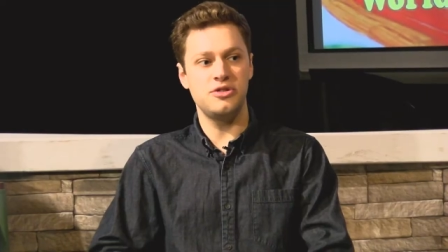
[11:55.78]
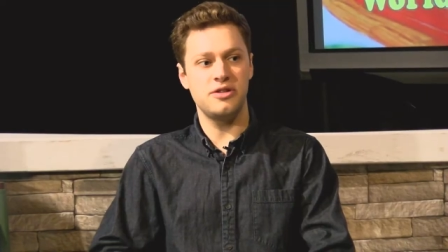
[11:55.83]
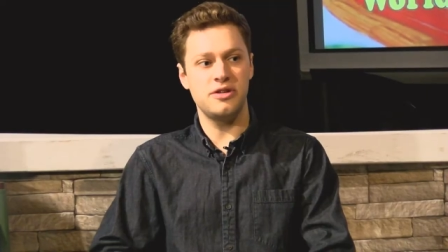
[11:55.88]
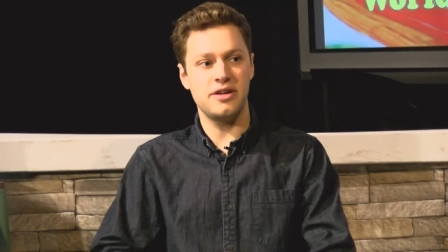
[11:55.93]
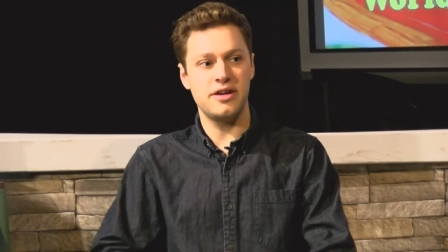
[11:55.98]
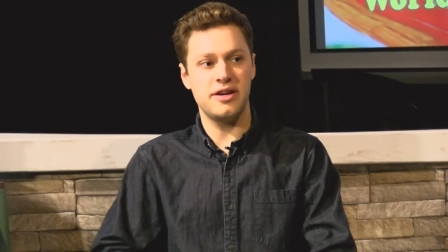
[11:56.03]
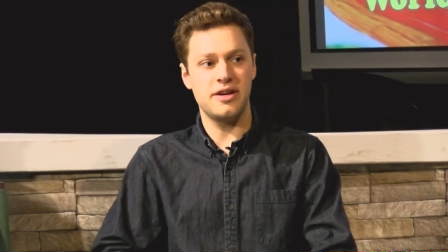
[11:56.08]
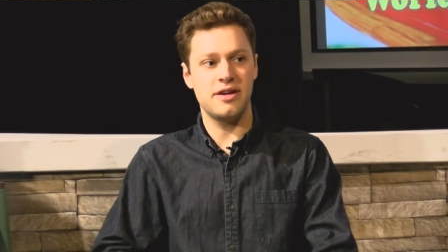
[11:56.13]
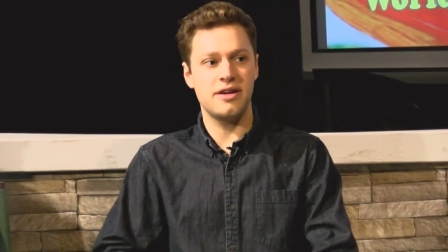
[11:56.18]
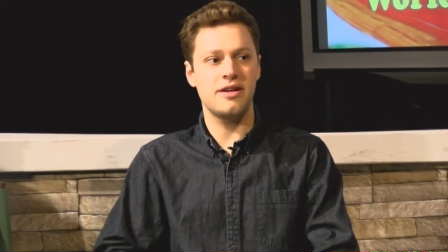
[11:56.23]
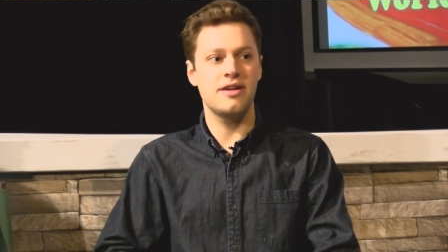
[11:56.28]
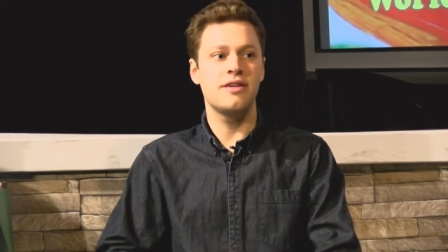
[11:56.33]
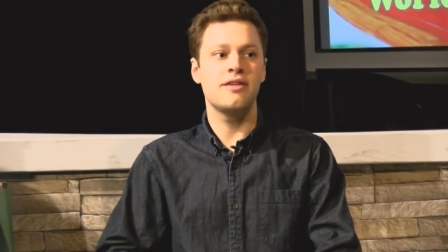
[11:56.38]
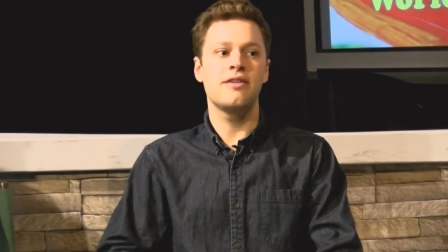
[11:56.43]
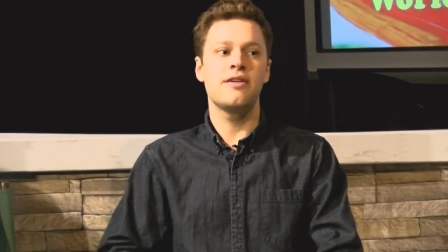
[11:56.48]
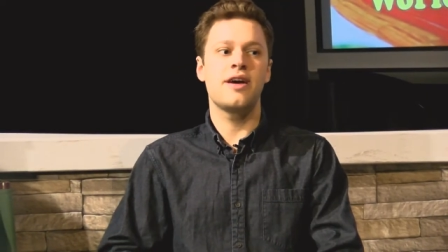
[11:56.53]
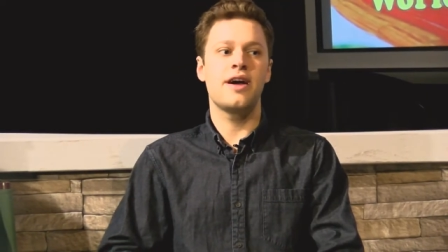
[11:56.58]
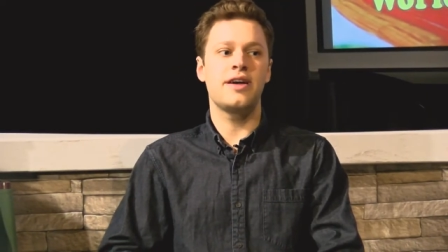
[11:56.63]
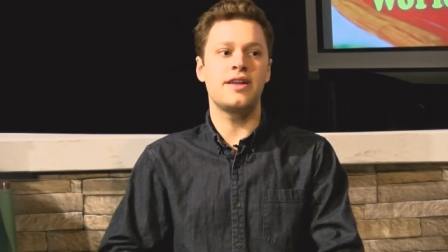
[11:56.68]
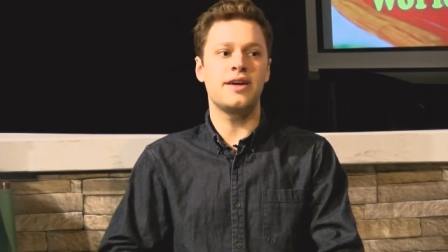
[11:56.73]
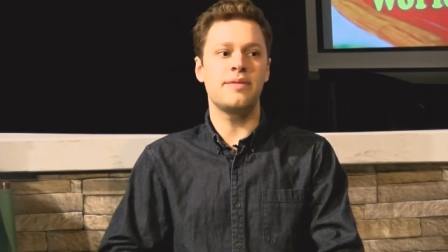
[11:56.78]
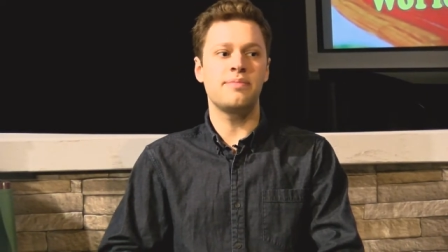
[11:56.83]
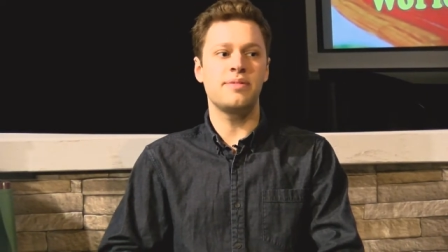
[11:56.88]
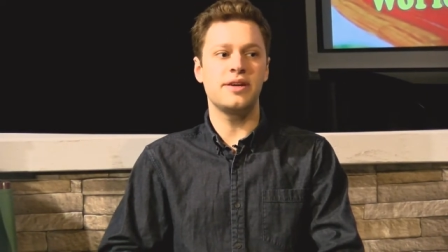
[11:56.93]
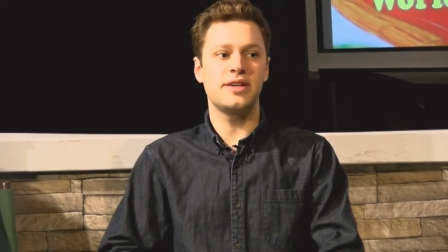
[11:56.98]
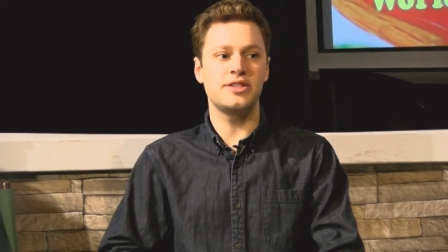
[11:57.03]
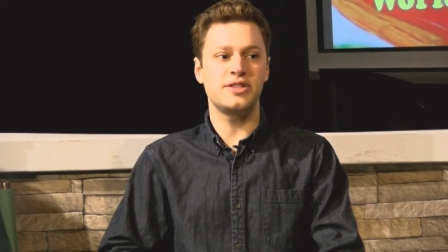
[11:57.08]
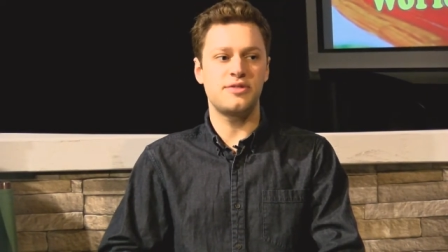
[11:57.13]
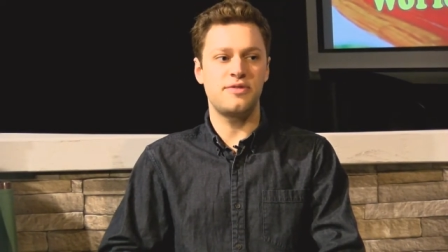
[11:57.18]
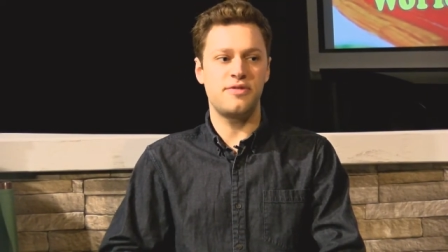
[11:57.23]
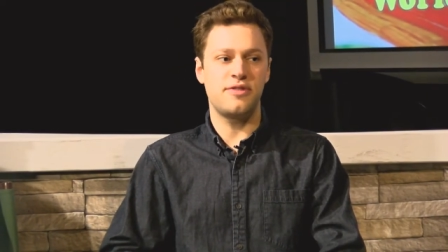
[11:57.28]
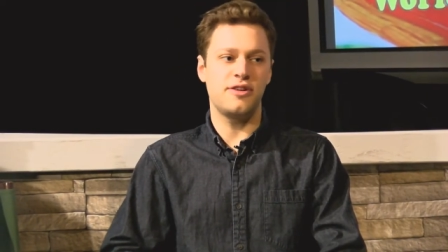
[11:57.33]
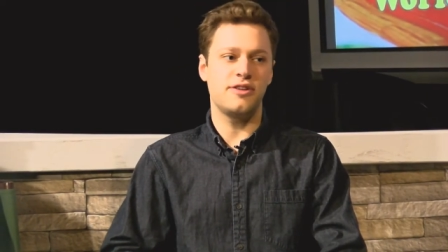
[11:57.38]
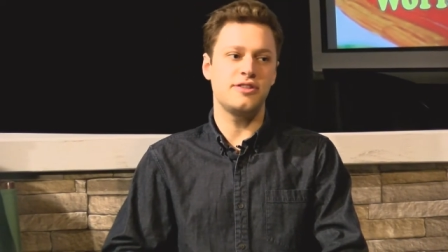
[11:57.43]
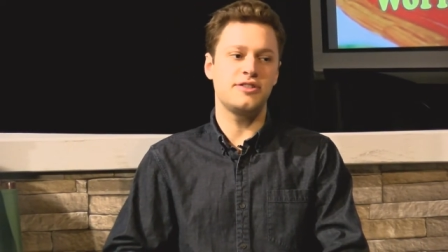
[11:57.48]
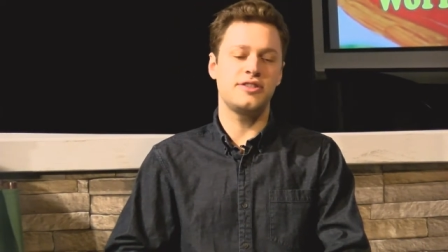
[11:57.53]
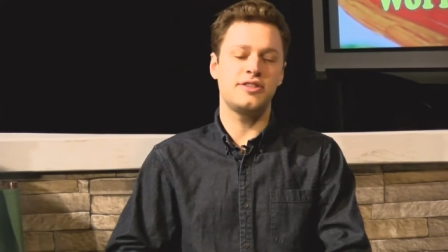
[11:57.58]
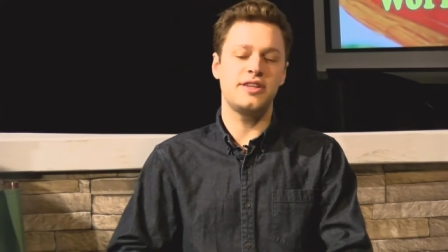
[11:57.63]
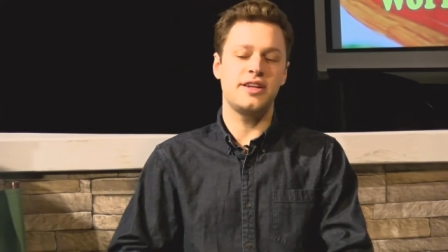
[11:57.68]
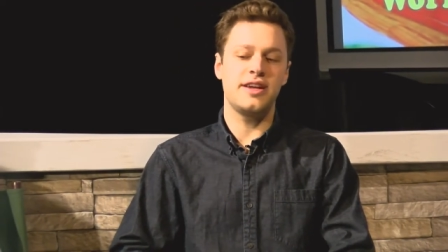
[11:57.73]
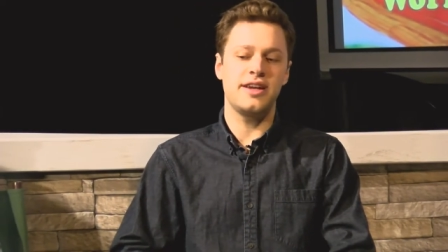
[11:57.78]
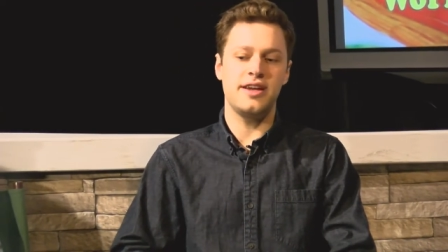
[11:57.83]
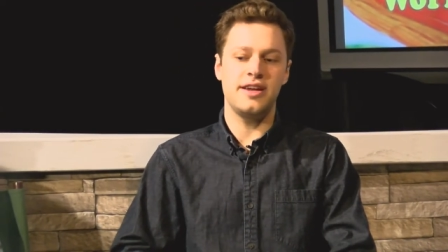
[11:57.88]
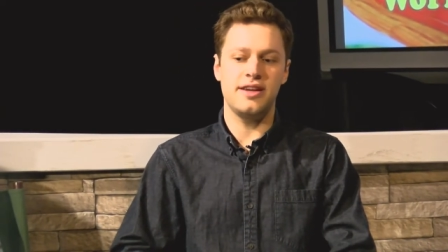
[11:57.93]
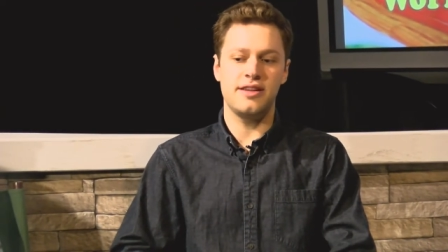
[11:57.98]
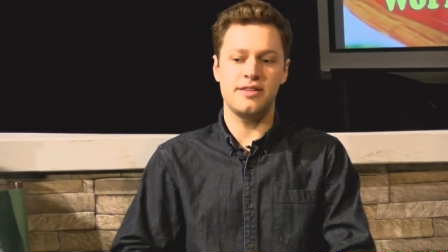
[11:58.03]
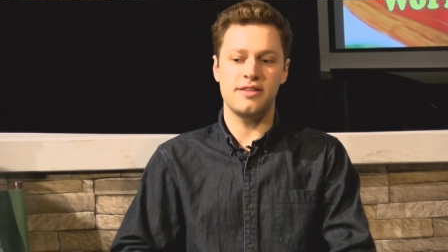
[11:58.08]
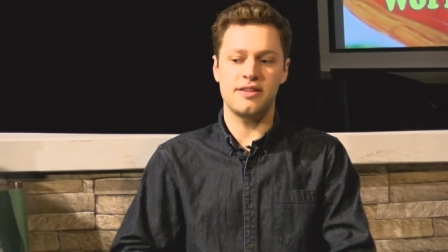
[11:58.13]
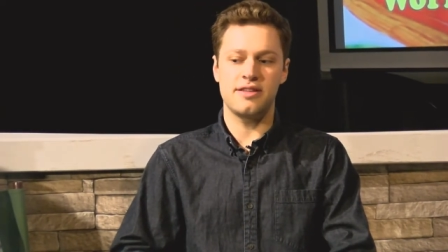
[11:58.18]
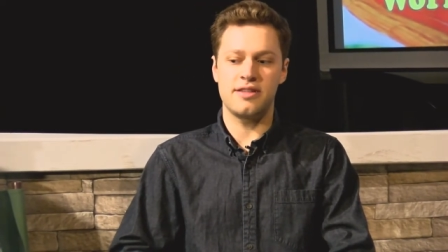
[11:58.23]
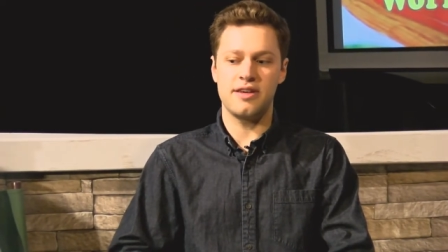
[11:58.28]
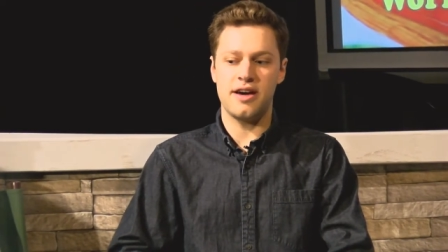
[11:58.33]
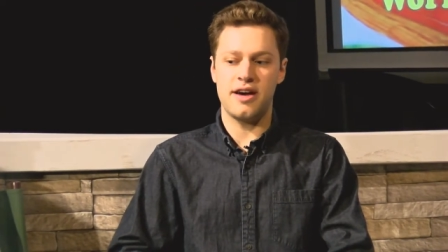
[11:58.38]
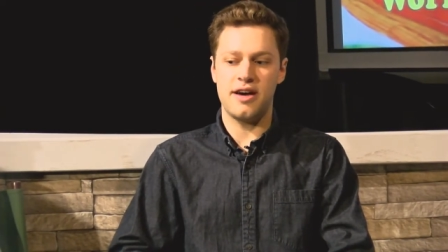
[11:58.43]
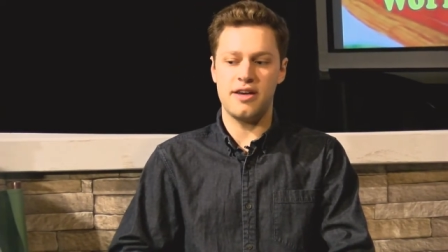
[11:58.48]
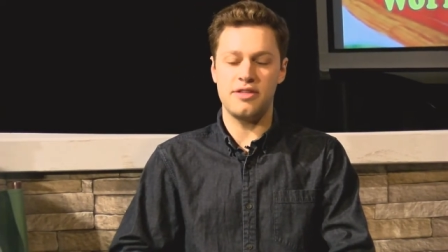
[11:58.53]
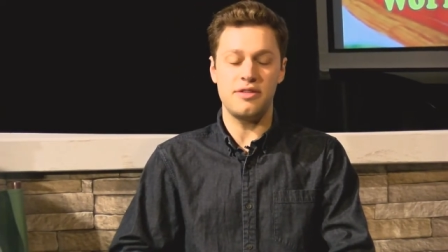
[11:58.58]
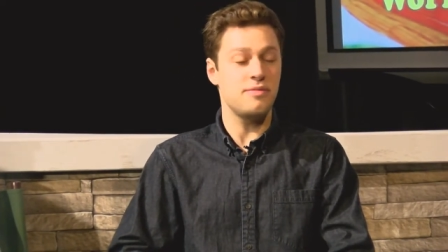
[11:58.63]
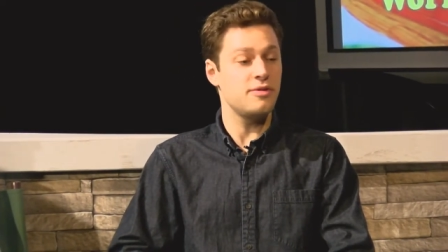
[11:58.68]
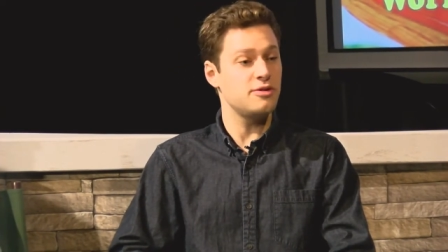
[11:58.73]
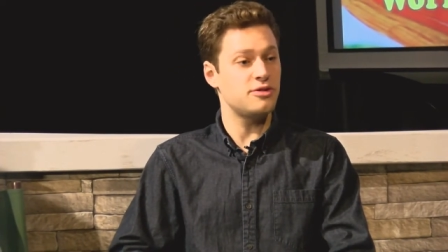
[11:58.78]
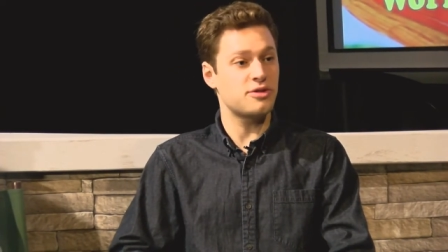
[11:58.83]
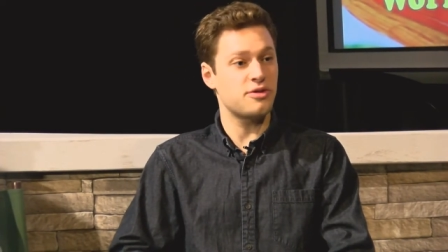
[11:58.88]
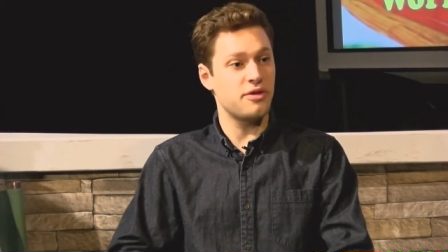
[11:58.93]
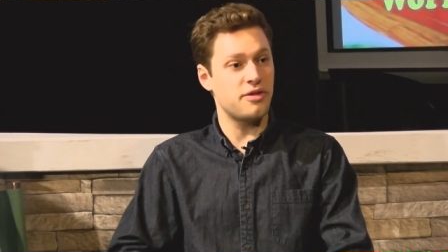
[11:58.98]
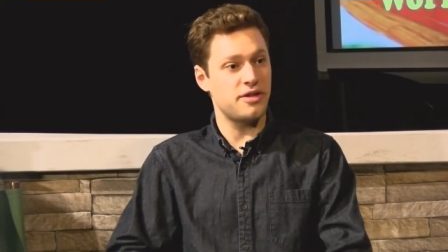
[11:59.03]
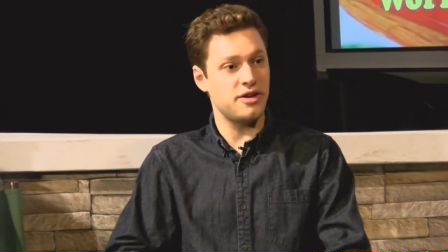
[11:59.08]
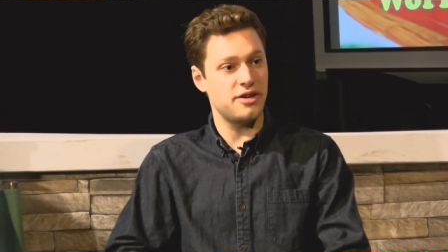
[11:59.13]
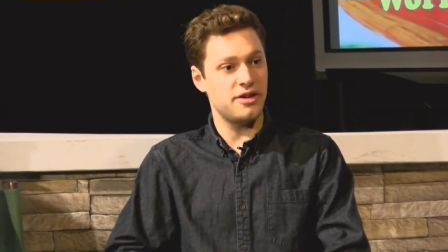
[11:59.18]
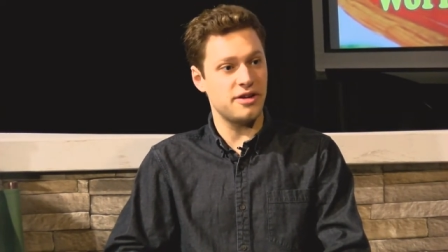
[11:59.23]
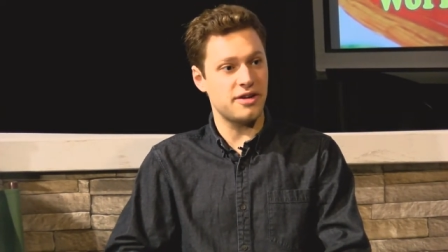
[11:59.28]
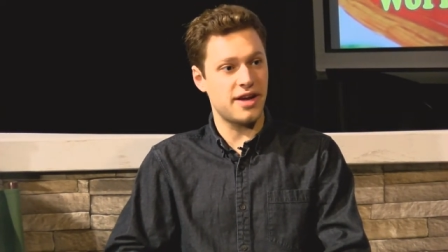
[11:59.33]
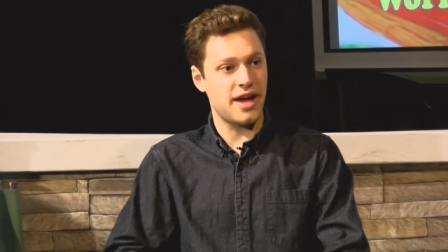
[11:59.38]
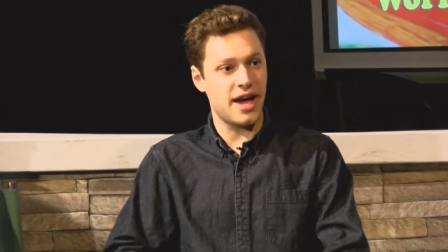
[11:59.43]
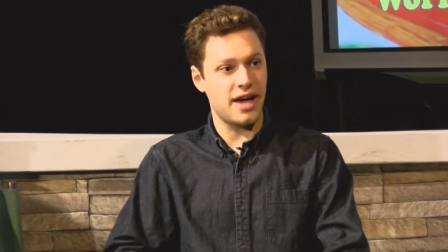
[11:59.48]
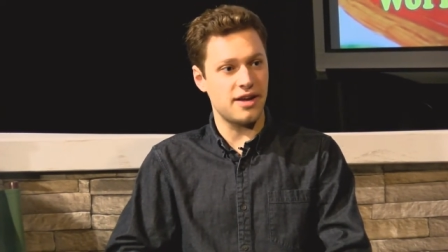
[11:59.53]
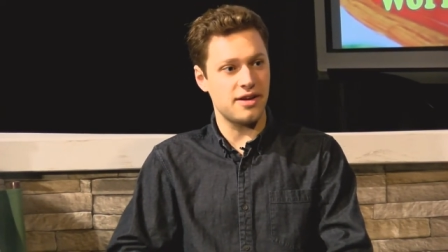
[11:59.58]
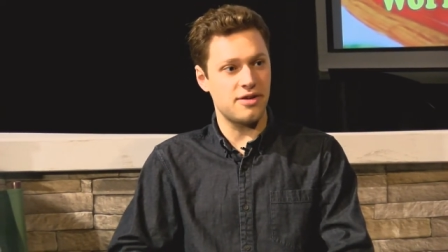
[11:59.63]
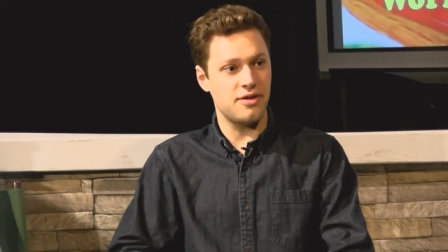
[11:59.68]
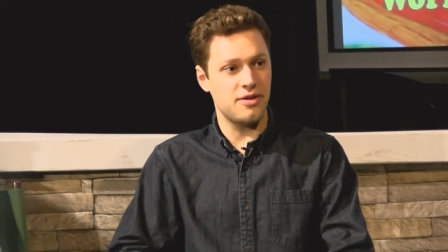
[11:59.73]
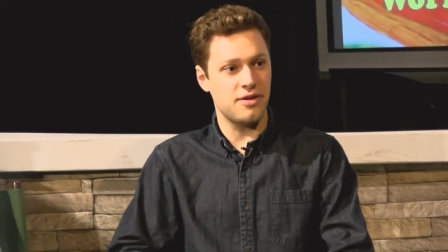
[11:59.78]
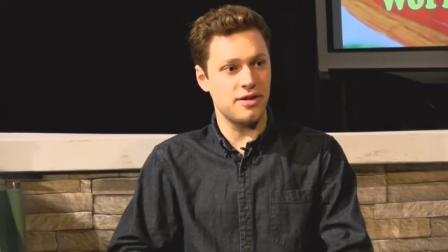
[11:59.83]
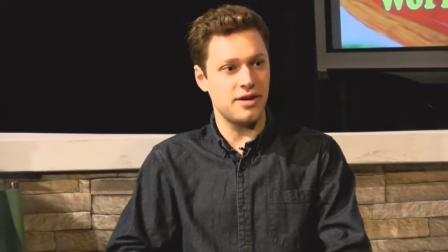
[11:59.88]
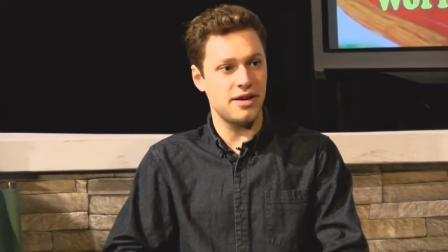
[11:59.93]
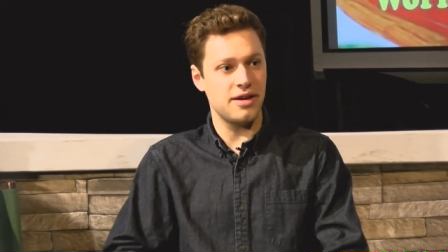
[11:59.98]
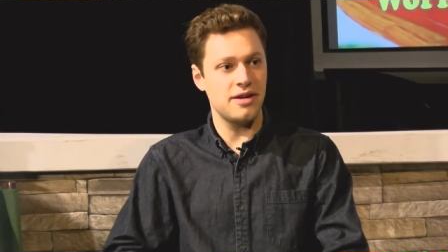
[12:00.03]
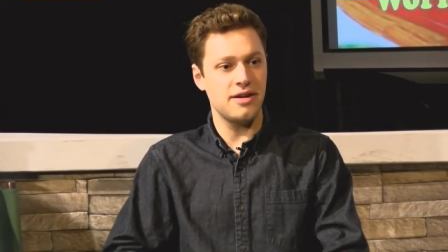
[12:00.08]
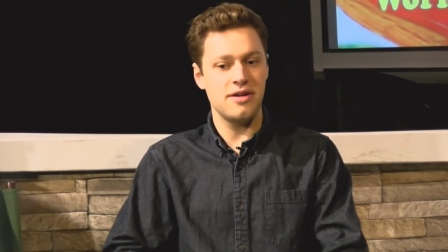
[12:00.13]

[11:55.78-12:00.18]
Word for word: year, and I placed first in the musical theater category